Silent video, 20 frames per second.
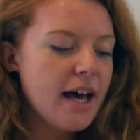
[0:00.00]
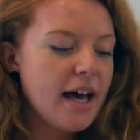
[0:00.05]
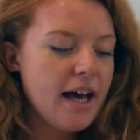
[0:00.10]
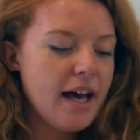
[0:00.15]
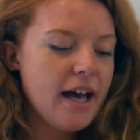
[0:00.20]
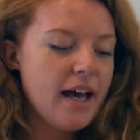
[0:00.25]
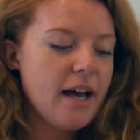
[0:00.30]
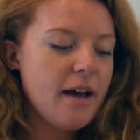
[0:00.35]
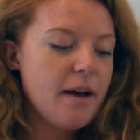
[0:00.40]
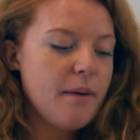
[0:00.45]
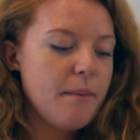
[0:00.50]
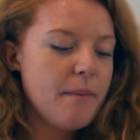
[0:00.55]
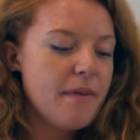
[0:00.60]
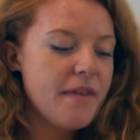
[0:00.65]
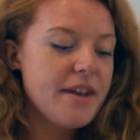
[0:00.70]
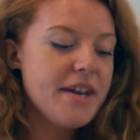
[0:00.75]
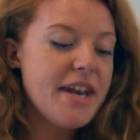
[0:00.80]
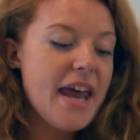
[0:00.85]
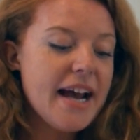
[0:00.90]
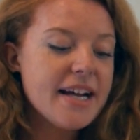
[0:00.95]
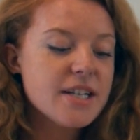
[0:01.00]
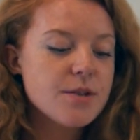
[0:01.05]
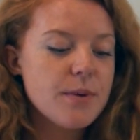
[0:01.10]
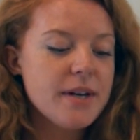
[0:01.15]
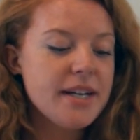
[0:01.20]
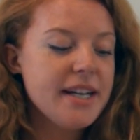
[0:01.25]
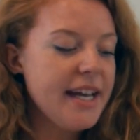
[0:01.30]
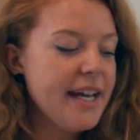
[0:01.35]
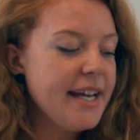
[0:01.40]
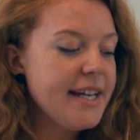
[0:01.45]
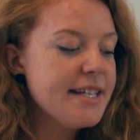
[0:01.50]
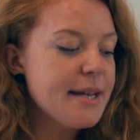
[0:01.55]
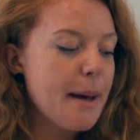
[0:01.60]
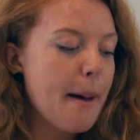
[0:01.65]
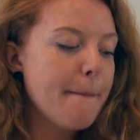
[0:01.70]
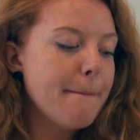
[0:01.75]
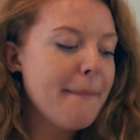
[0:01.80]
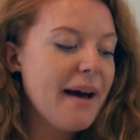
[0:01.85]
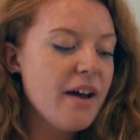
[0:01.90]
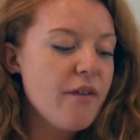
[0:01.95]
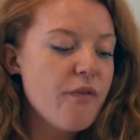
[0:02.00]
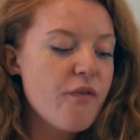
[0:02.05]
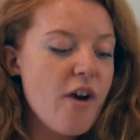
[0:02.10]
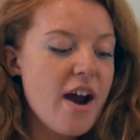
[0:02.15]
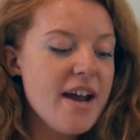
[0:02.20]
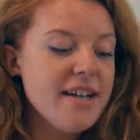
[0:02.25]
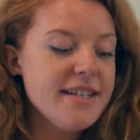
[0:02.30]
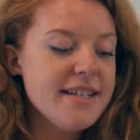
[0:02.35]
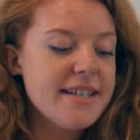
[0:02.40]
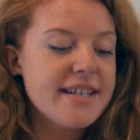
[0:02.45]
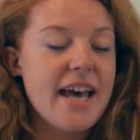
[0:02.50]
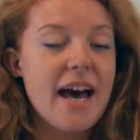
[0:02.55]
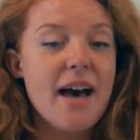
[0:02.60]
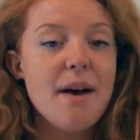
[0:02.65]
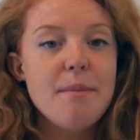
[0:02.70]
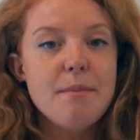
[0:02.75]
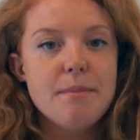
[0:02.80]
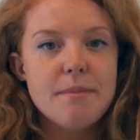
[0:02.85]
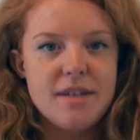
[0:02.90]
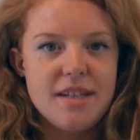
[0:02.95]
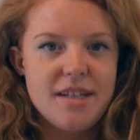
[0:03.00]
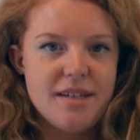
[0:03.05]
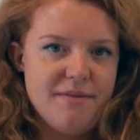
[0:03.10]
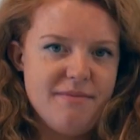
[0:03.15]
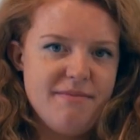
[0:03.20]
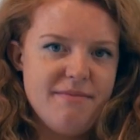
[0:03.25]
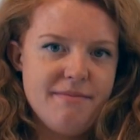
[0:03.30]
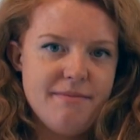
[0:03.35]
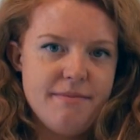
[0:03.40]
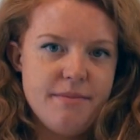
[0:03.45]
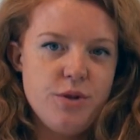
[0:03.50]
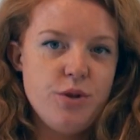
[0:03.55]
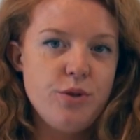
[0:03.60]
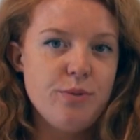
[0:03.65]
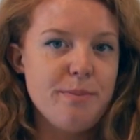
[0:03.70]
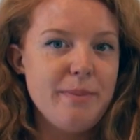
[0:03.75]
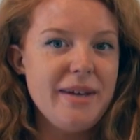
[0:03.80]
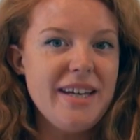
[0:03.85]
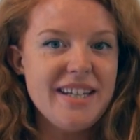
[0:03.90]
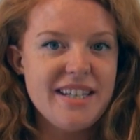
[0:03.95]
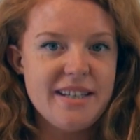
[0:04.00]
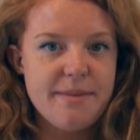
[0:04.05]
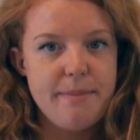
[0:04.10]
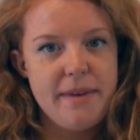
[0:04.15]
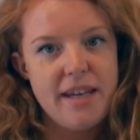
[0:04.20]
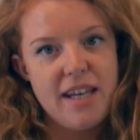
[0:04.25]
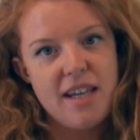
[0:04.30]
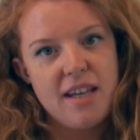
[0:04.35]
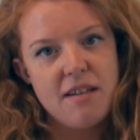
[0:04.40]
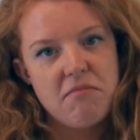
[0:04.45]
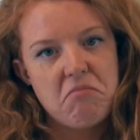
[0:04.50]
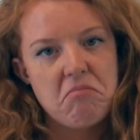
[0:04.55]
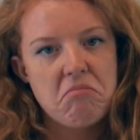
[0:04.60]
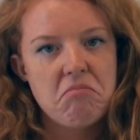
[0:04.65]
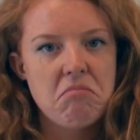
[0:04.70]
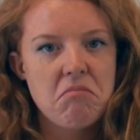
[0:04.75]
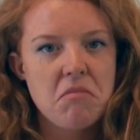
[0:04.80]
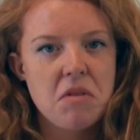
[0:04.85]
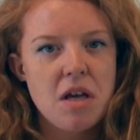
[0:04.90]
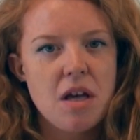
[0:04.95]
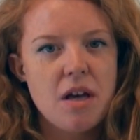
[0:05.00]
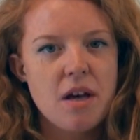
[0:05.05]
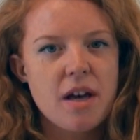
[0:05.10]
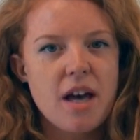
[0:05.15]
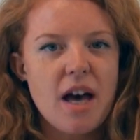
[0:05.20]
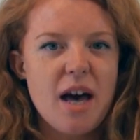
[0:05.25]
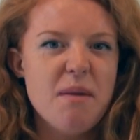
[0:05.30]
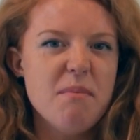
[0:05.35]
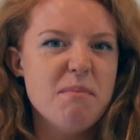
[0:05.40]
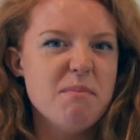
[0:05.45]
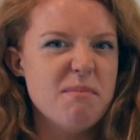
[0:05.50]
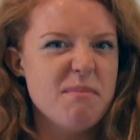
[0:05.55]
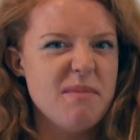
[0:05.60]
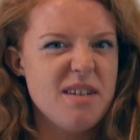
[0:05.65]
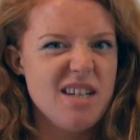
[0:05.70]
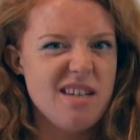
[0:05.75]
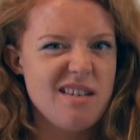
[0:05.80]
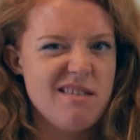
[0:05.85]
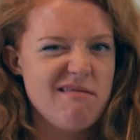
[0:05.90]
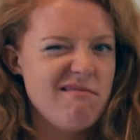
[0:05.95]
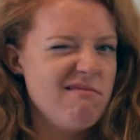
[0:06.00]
The next one is, my friends comed to meet me. Comed.